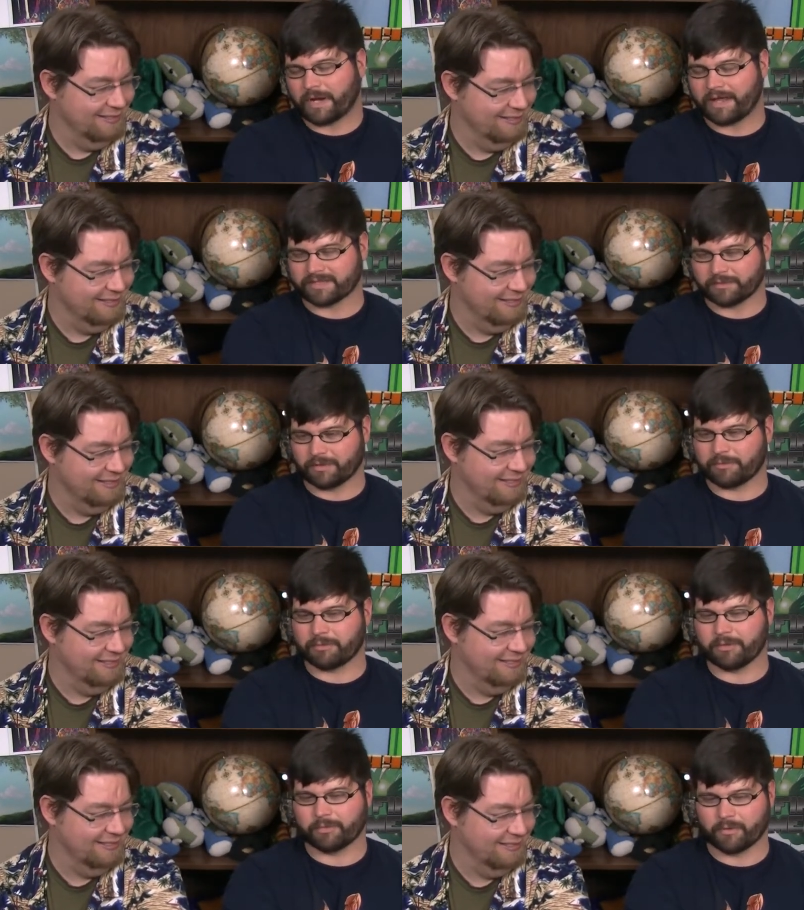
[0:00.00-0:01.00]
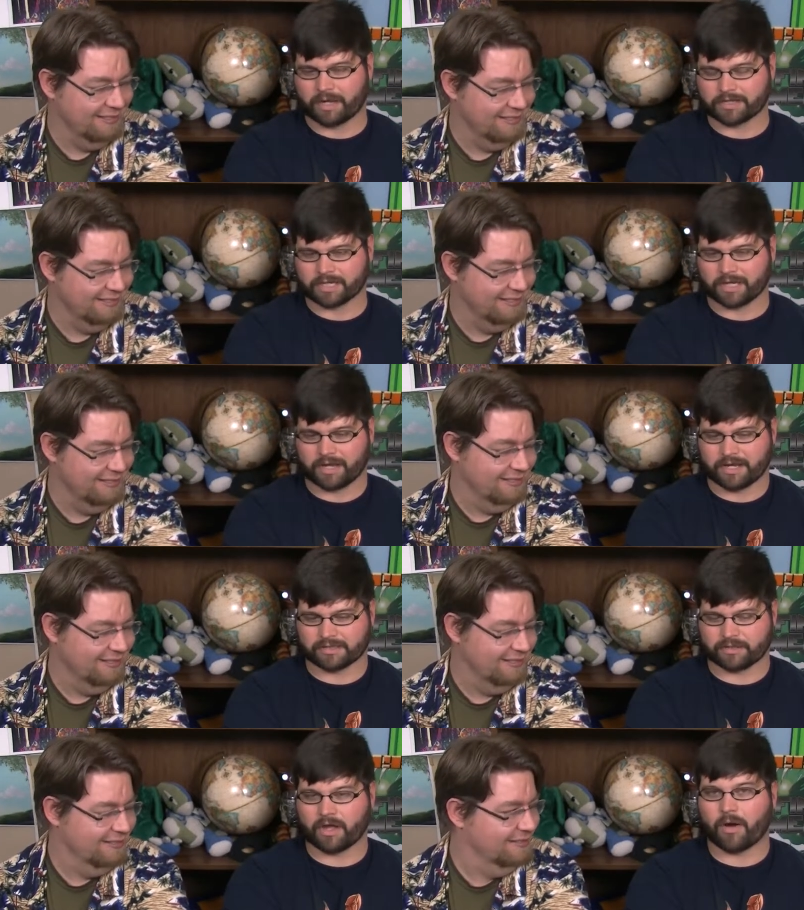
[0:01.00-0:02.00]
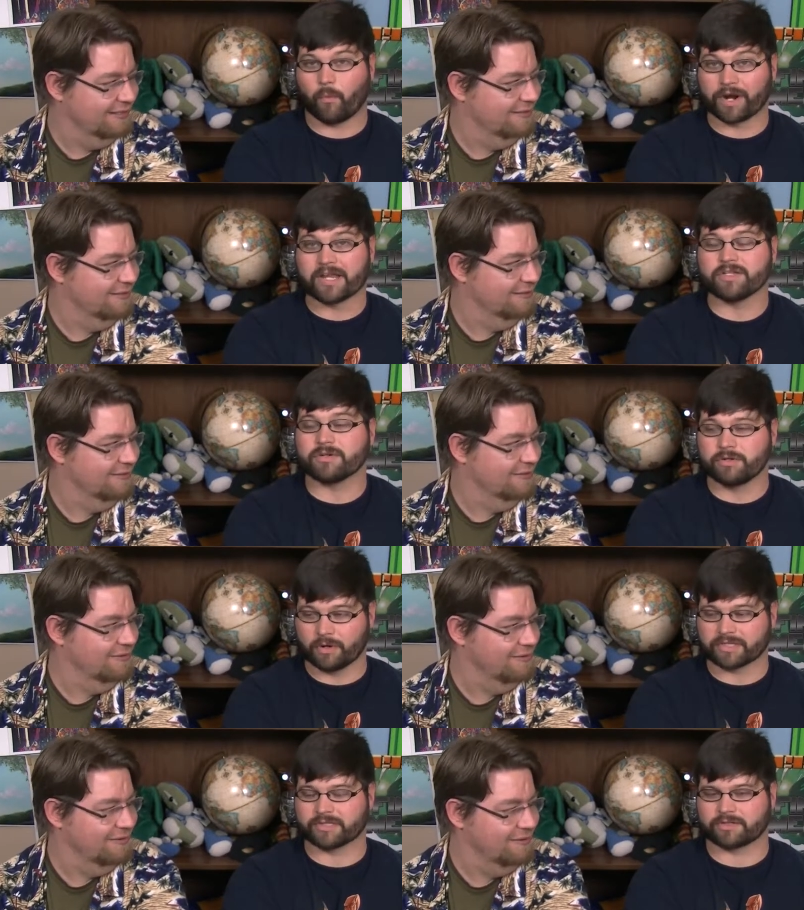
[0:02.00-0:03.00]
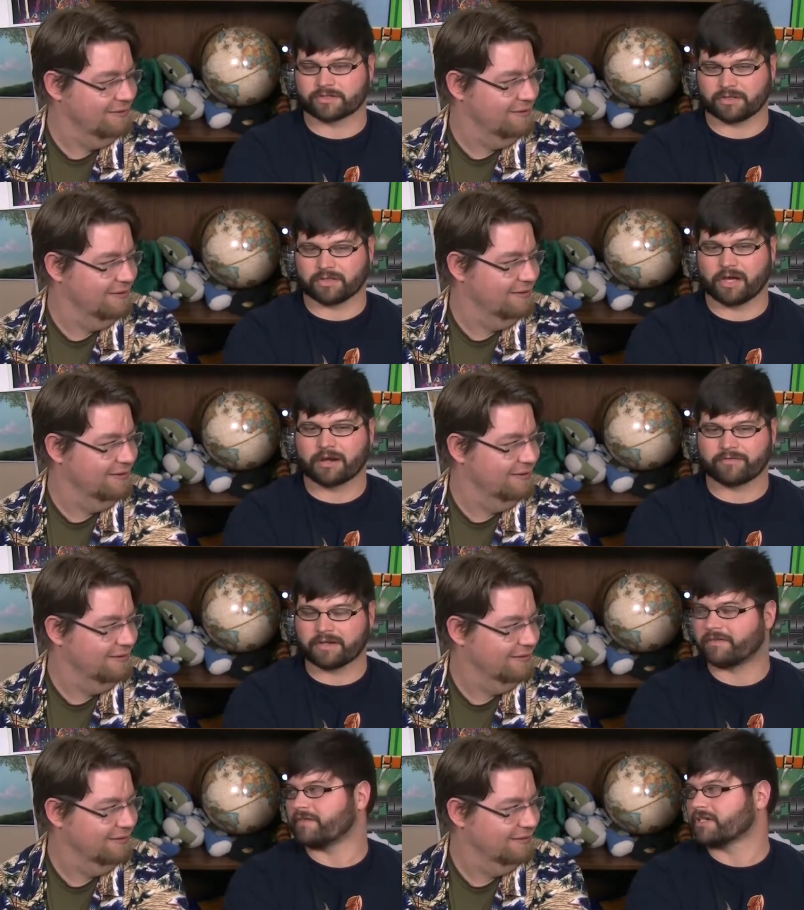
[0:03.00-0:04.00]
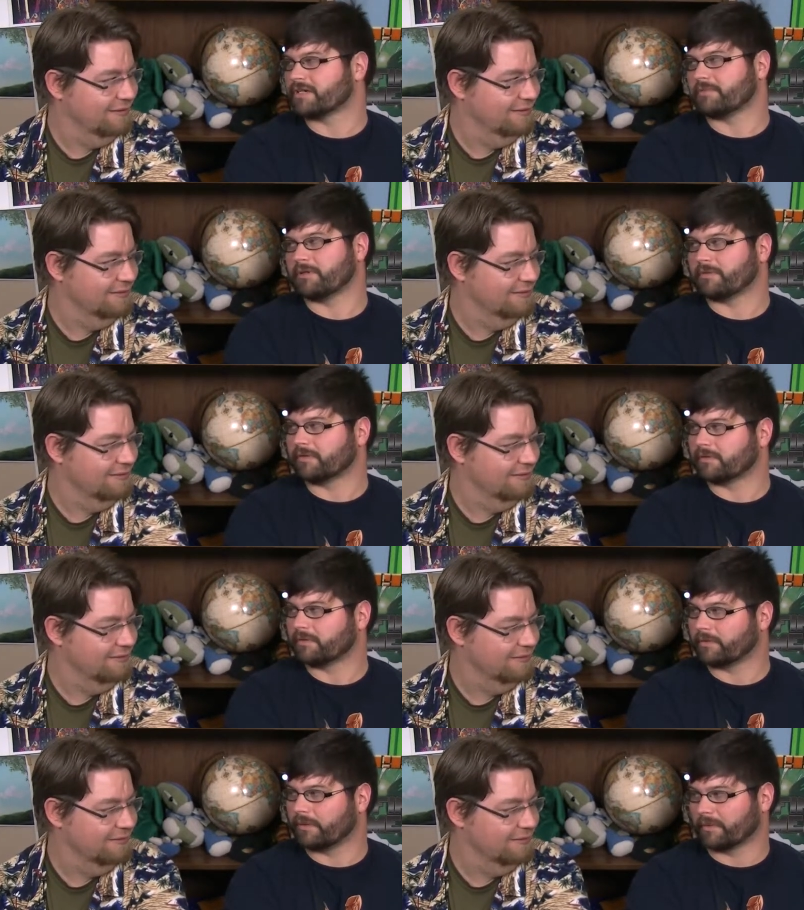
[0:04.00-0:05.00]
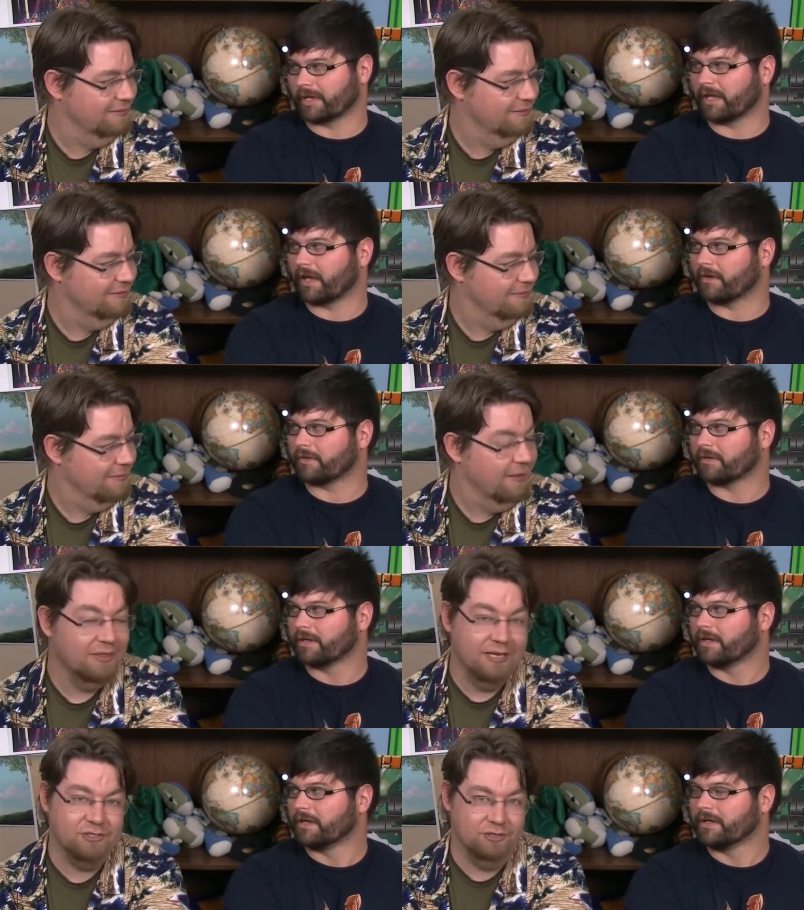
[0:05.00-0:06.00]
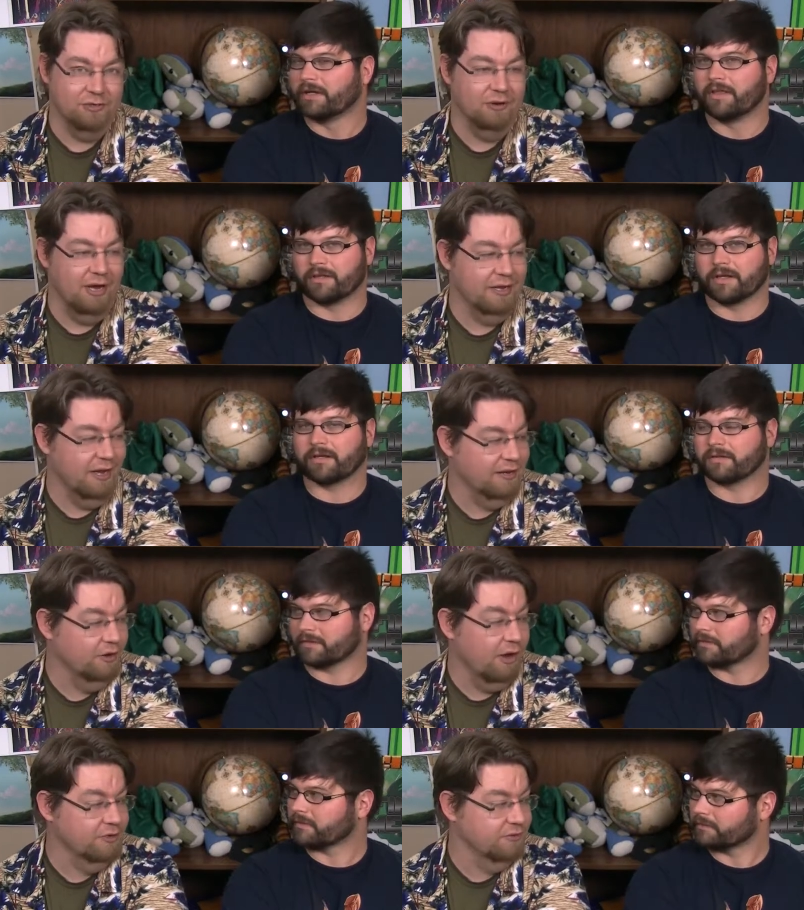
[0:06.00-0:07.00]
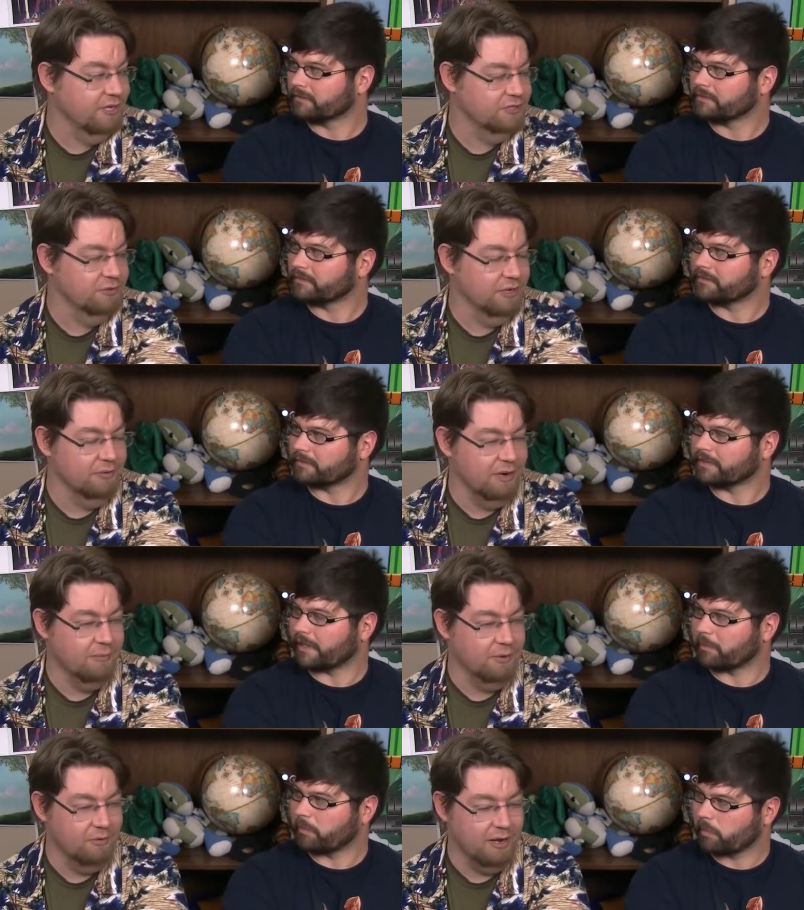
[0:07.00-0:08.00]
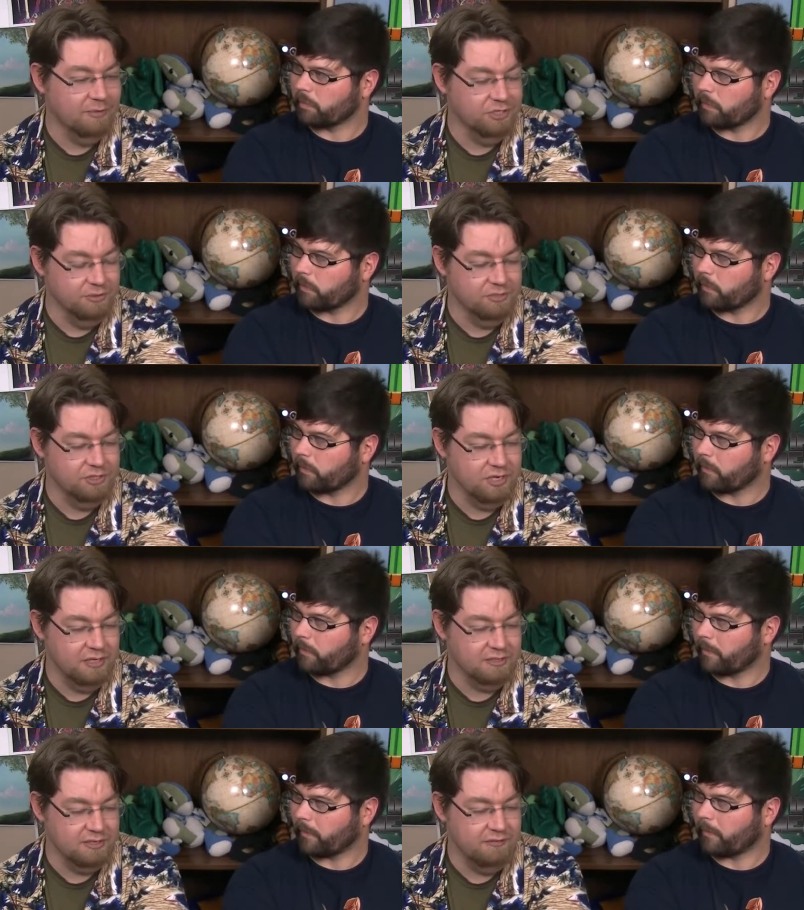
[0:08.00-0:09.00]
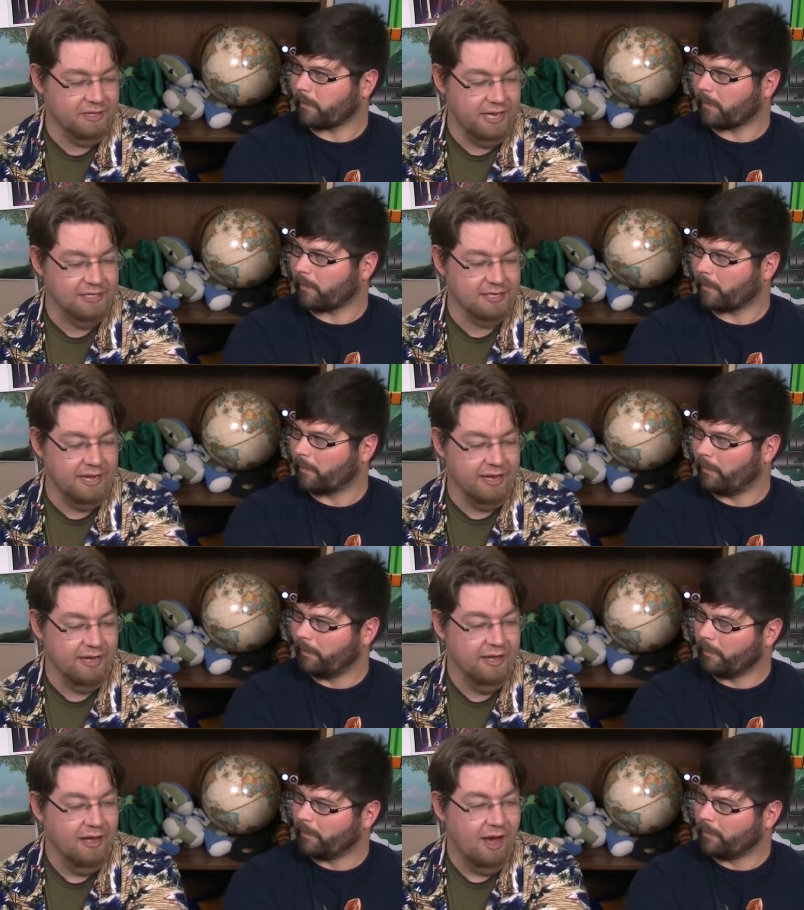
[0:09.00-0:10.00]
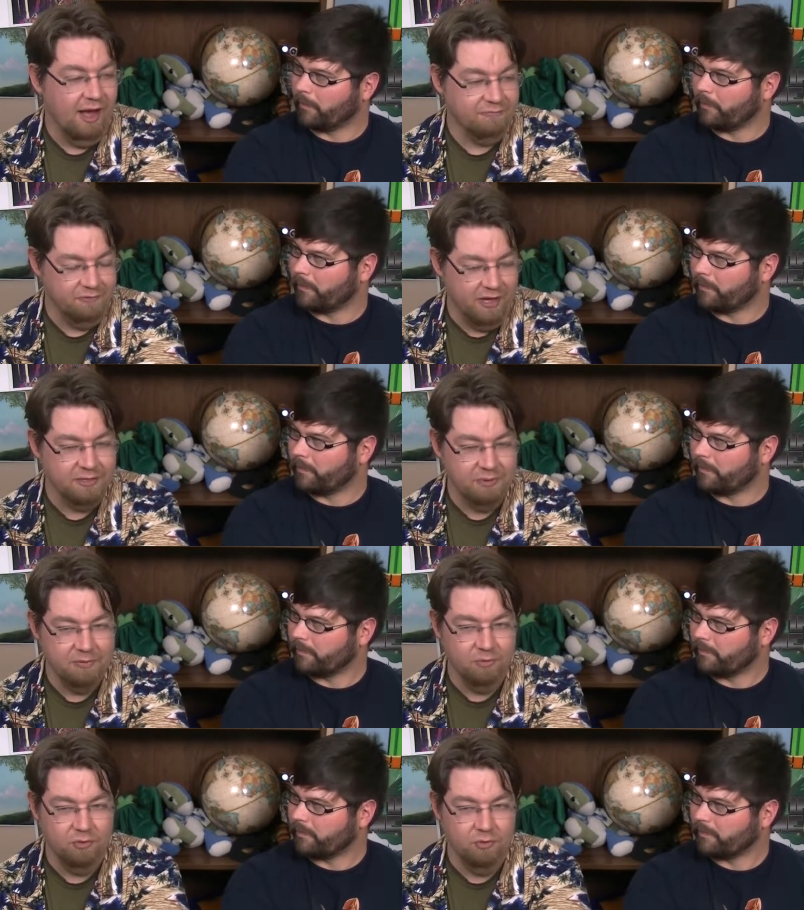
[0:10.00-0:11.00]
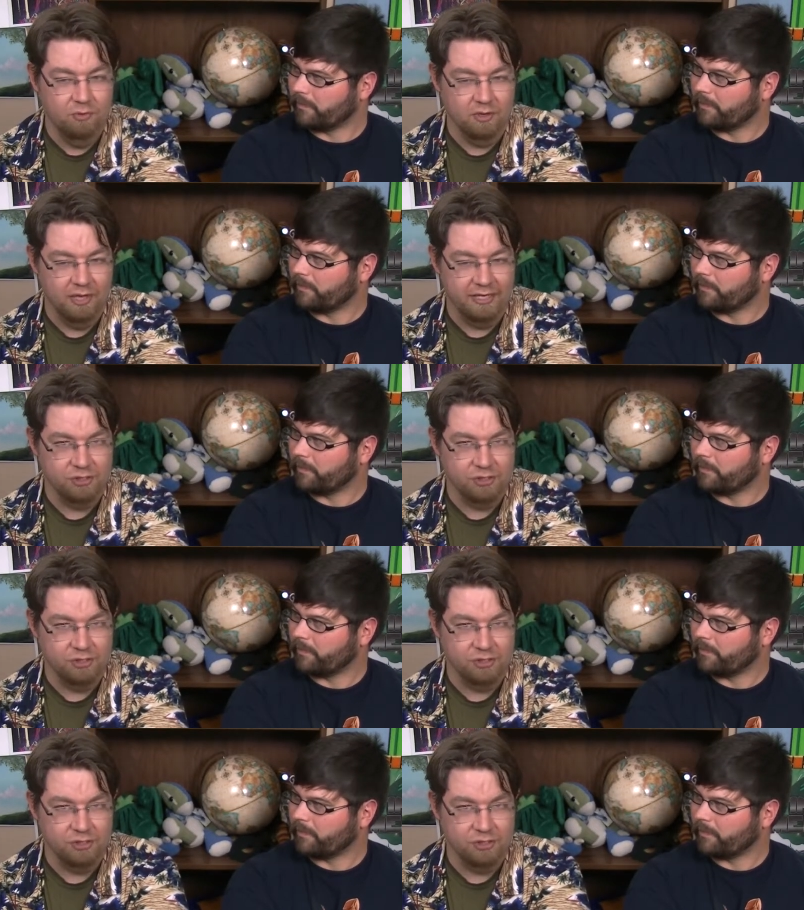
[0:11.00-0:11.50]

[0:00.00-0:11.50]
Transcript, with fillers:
Speaker 1: why somebody would be people watching is uh, what I do notice is there's a lot of inefficient people working out.
Speaker 2: That's true. I I know I do that too eh, when I'm when I'm at gyms and, and stuff like that. Is I I find the people who are like